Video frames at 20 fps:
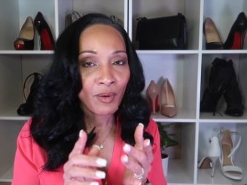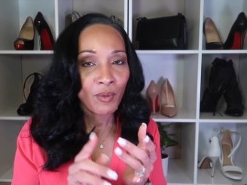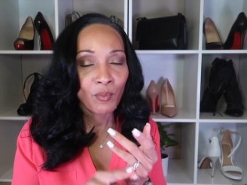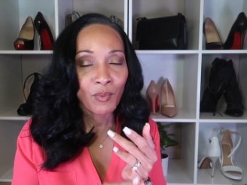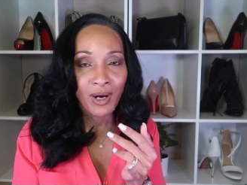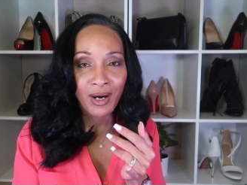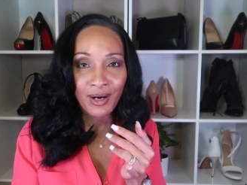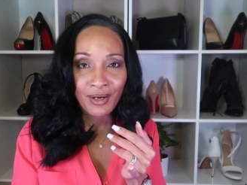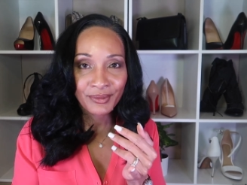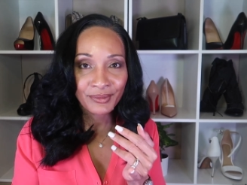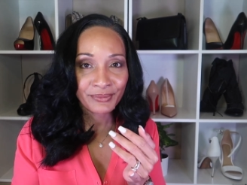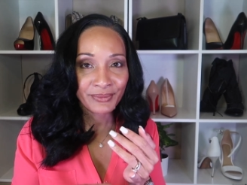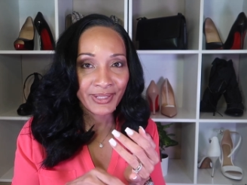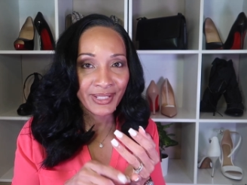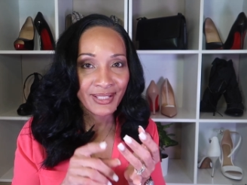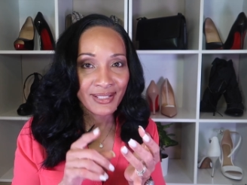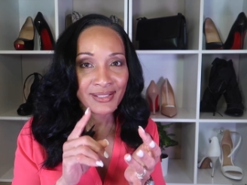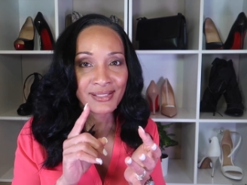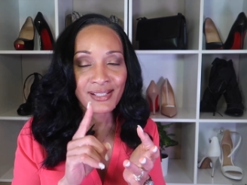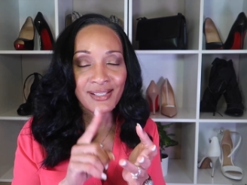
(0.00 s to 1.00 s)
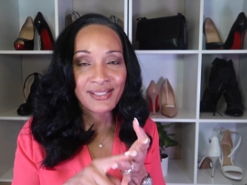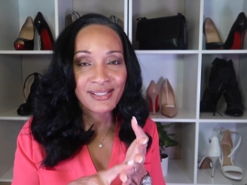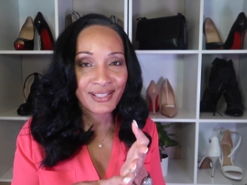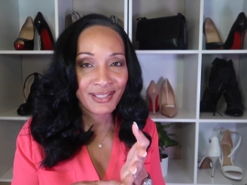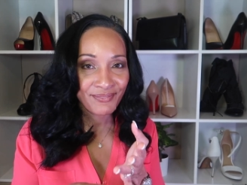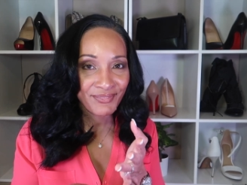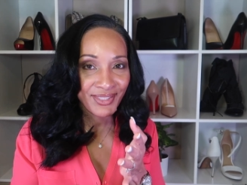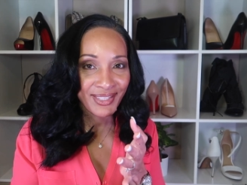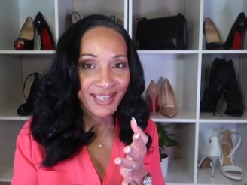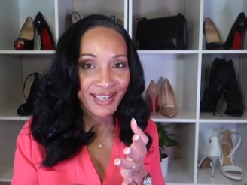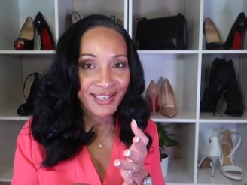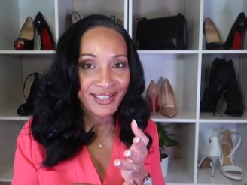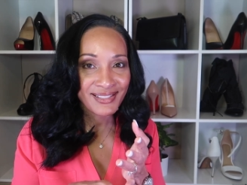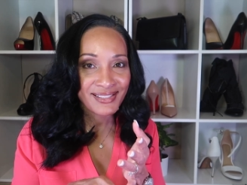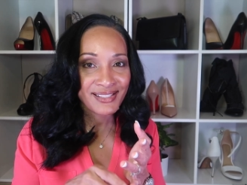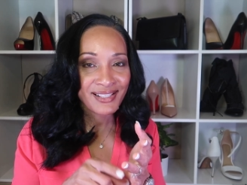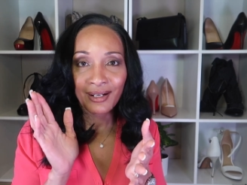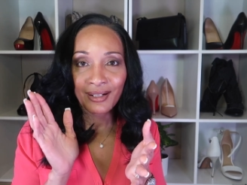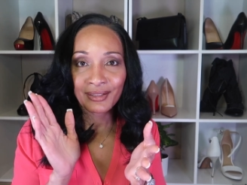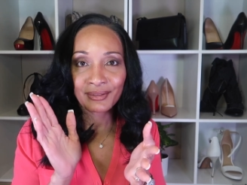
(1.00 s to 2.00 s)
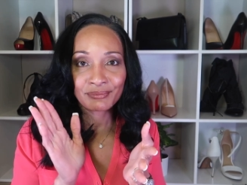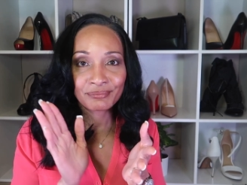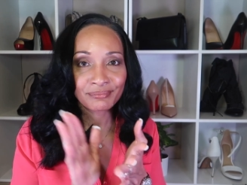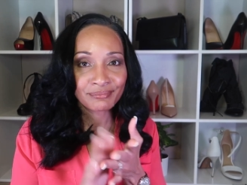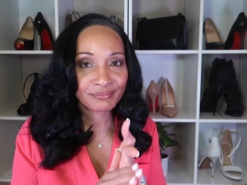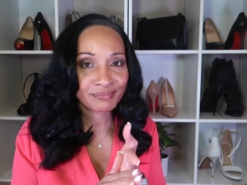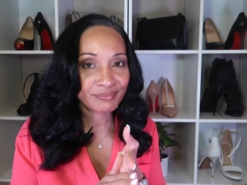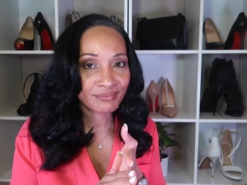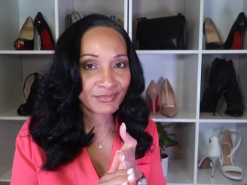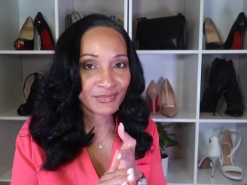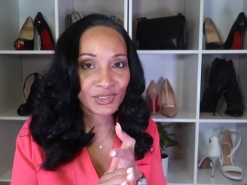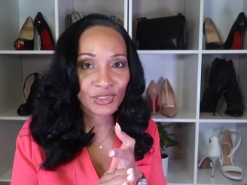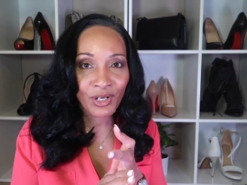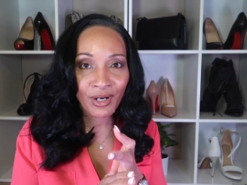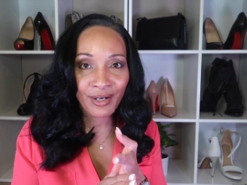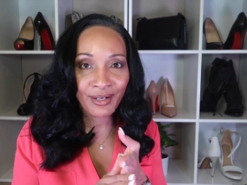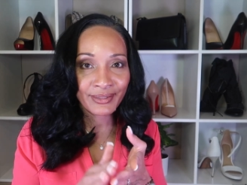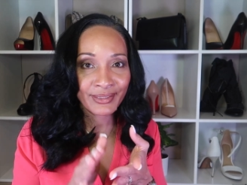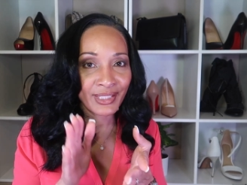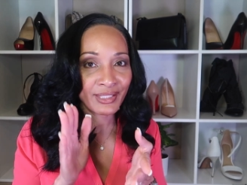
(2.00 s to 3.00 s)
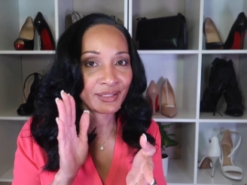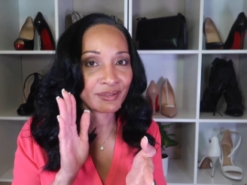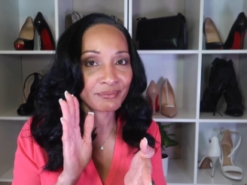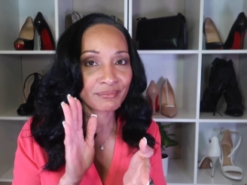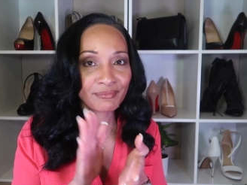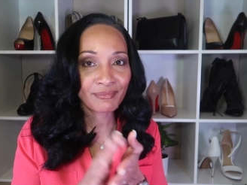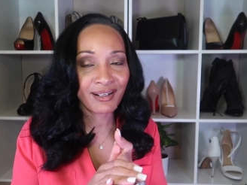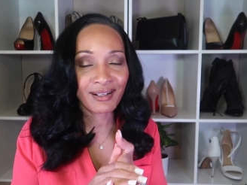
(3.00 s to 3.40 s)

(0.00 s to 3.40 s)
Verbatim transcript: Walgreens, CVS, Target,